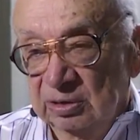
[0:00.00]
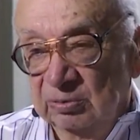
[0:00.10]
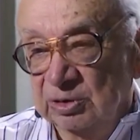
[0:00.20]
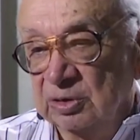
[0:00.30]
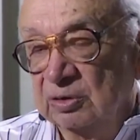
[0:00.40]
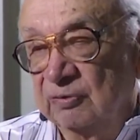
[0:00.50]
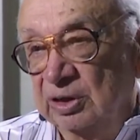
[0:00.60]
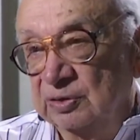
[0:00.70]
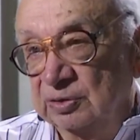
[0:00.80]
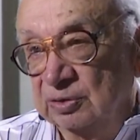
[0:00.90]
imaging
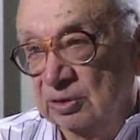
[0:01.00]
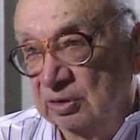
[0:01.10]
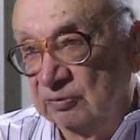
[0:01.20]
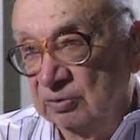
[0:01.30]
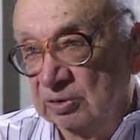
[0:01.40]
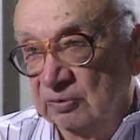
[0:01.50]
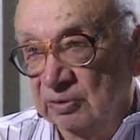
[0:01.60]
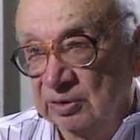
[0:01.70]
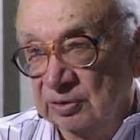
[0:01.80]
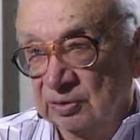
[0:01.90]
devices or night viewing
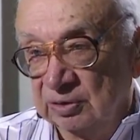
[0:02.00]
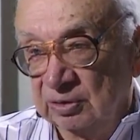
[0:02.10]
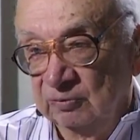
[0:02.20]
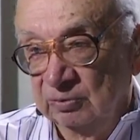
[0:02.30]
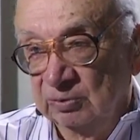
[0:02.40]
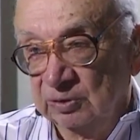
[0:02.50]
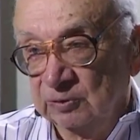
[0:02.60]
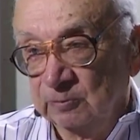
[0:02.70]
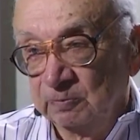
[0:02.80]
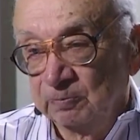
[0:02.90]
devices came from
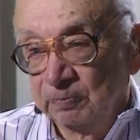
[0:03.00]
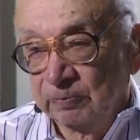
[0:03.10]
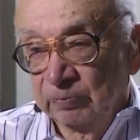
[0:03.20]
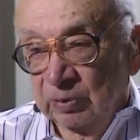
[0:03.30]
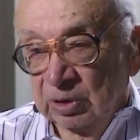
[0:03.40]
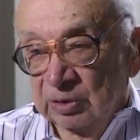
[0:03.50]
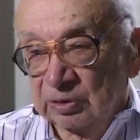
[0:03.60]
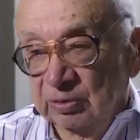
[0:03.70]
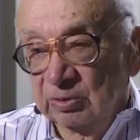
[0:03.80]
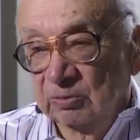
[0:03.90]
this.
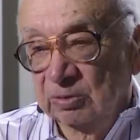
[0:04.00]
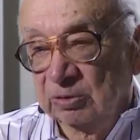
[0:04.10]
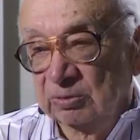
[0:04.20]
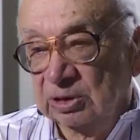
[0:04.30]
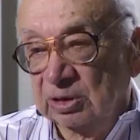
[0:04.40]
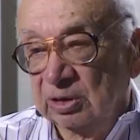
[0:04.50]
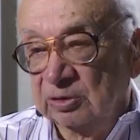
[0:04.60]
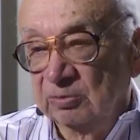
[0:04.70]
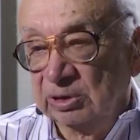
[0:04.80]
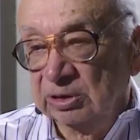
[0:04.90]
Some of the work we did on
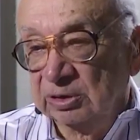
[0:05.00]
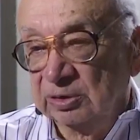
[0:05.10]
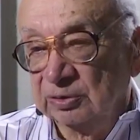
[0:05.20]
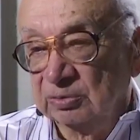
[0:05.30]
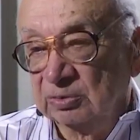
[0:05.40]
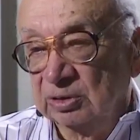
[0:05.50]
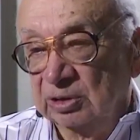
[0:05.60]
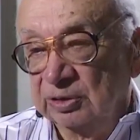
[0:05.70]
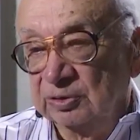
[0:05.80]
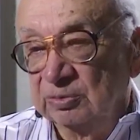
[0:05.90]
electromagnetism and the
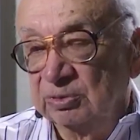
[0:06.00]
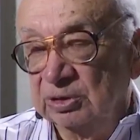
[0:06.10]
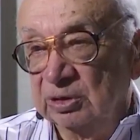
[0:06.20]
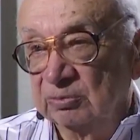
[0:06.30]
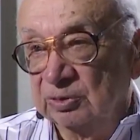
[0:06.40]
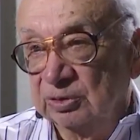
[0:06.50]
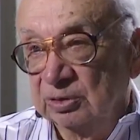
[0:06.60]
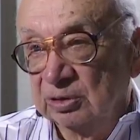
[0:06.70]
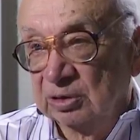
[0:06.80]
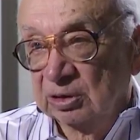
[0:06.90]
ICBMs
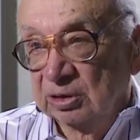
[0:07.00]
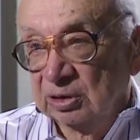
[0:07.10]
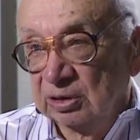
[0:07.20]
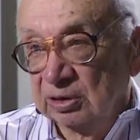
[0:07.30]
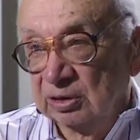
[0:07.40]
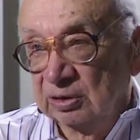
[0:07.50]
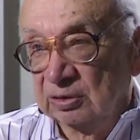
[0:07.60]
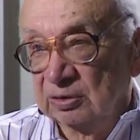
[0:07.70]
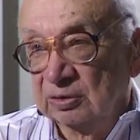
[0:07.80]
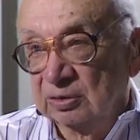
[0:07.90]

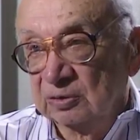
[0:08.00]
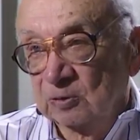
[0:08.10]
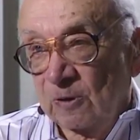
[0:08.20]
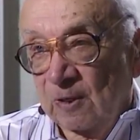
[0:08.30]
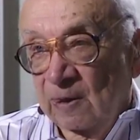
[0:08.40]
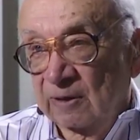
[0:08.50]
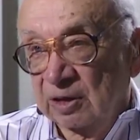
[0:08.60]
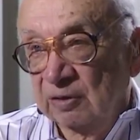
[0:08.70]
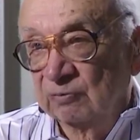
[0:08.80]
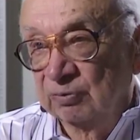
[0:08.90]
and
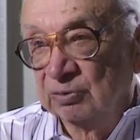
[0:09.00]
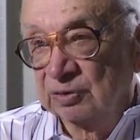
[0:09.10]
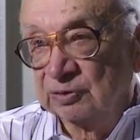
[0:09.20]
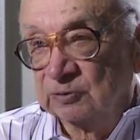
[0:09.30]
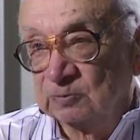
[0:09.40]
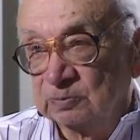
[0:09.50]
came from this.